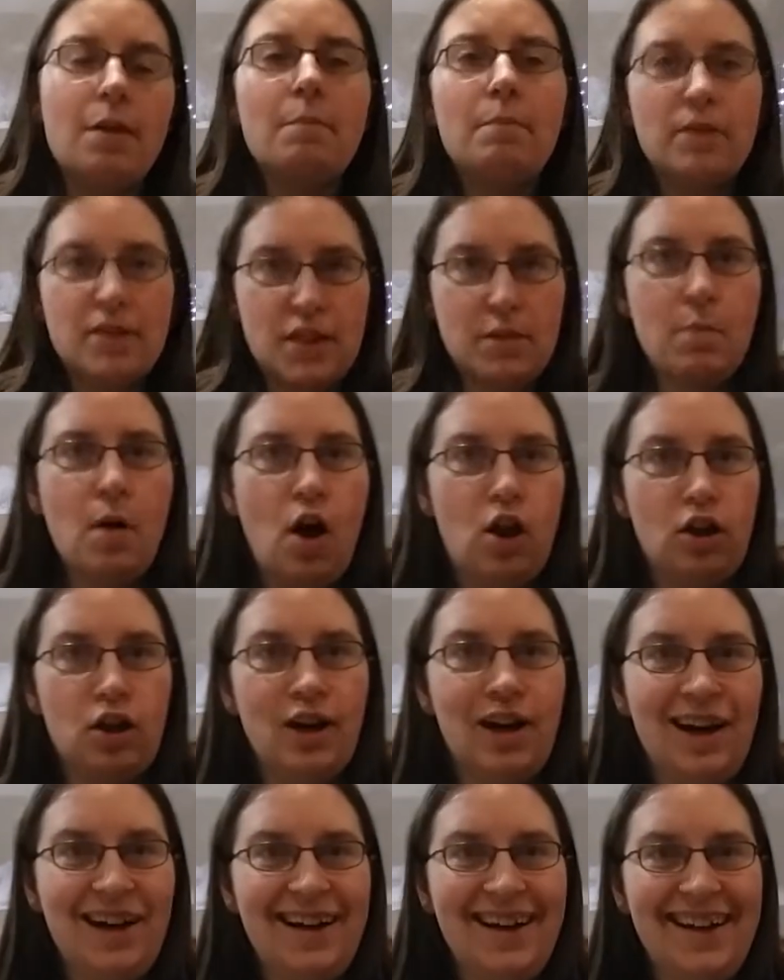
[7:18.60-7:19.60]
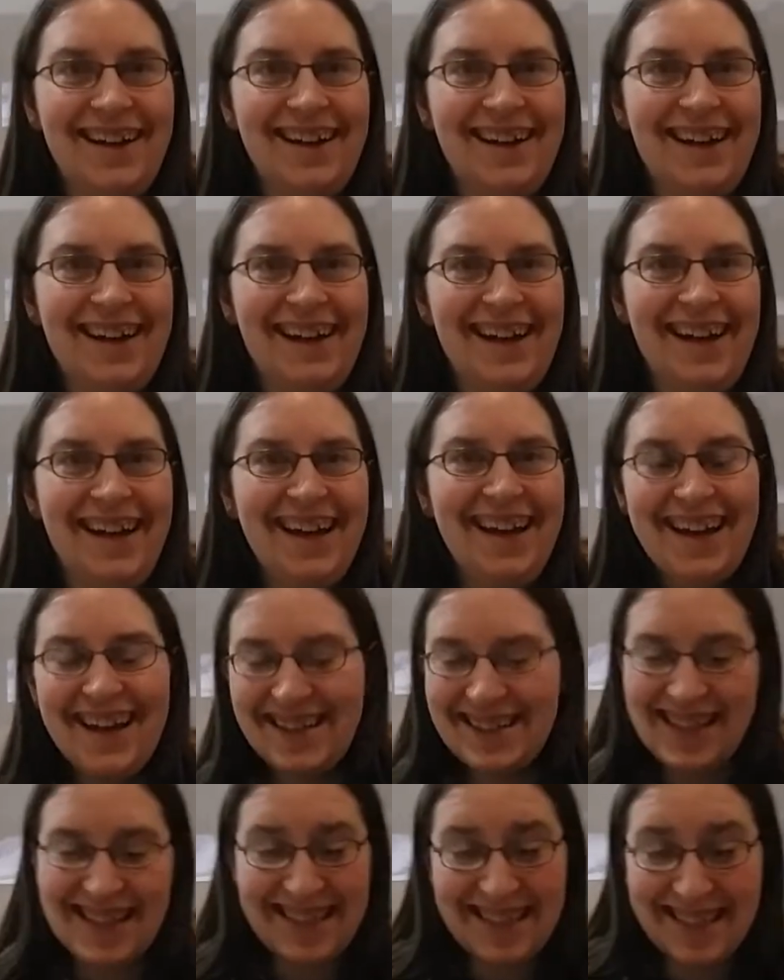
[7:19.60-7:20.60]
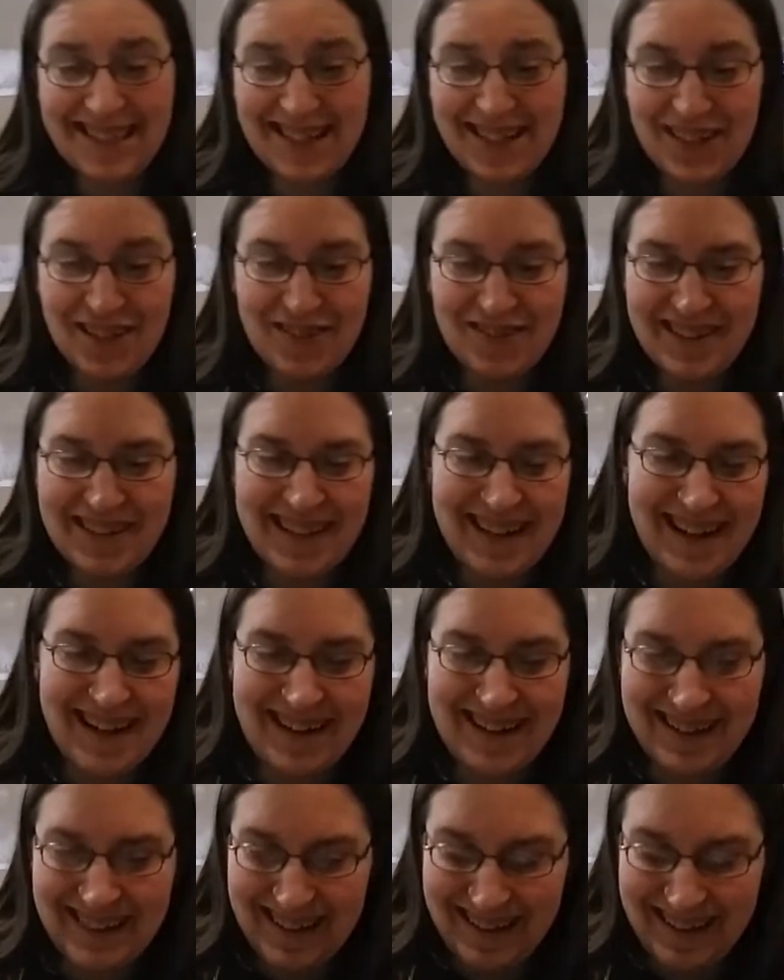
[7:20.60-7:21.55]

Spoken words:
but smaller. Because that's essentially what they are.